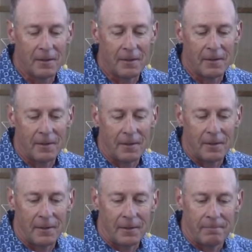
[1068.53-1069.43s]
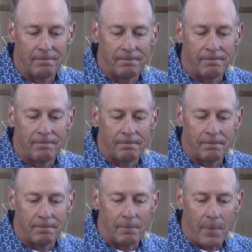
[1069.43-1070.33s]

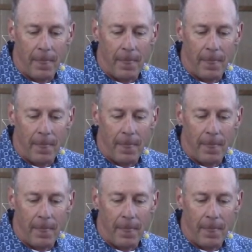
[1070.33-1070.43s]
[no speech]